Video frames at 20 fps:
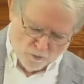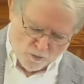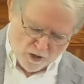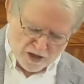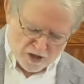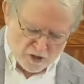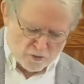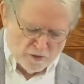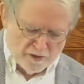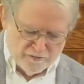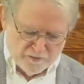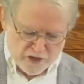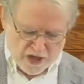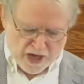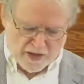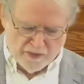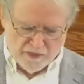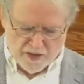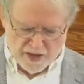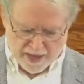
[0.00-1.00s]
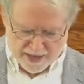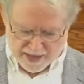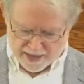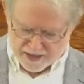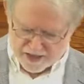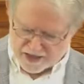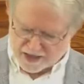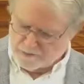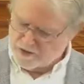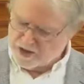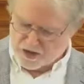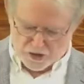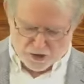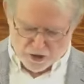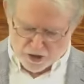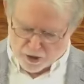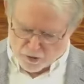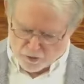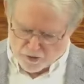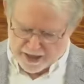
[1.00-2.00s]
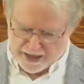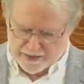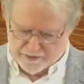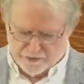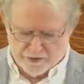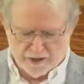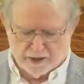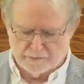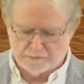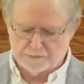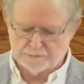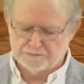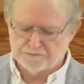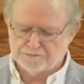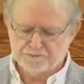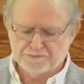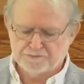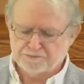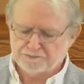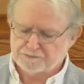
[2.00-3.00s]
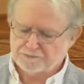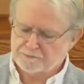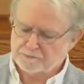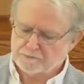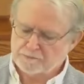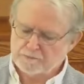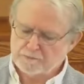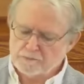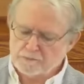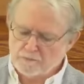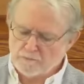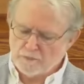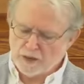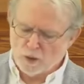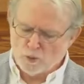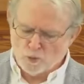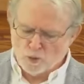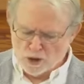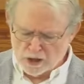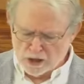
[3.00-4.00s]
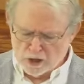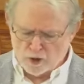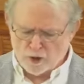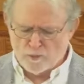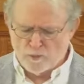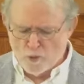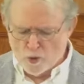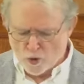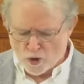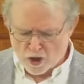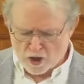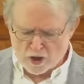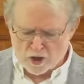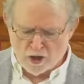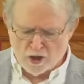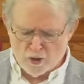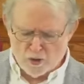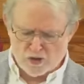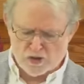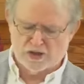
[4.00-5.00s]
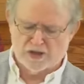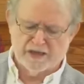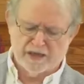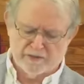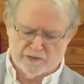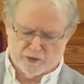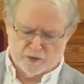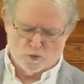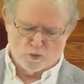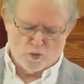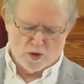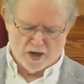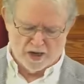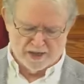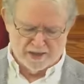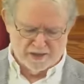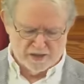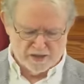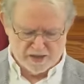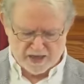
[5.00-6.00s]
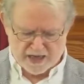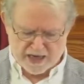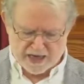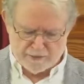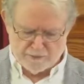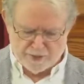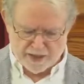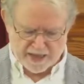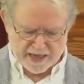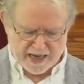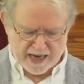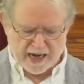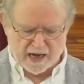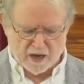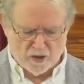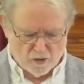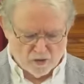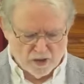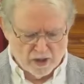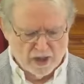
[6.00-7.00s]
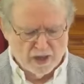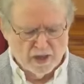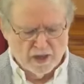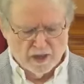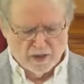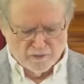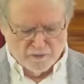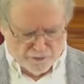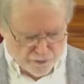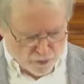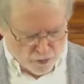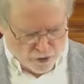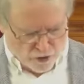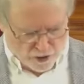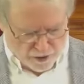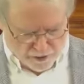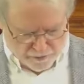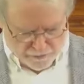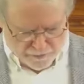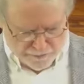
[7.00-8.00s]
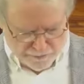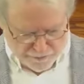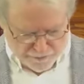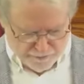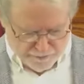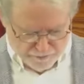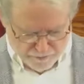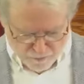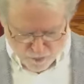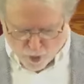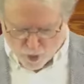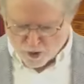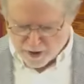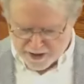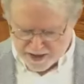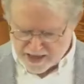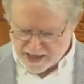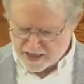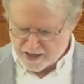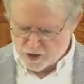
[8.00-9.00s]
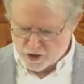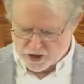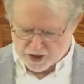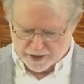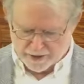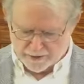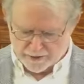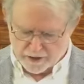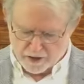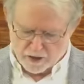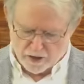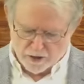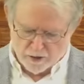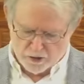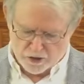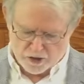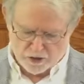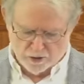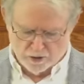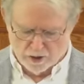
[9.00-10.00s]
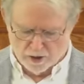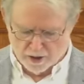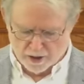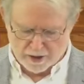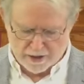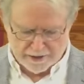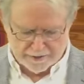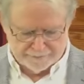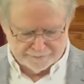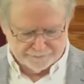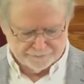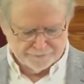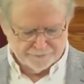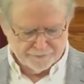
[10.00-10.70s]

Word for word: Once we've done this, I'm just going to read them. We'll look more closely at the ones that I pick out for more attention, a closer look.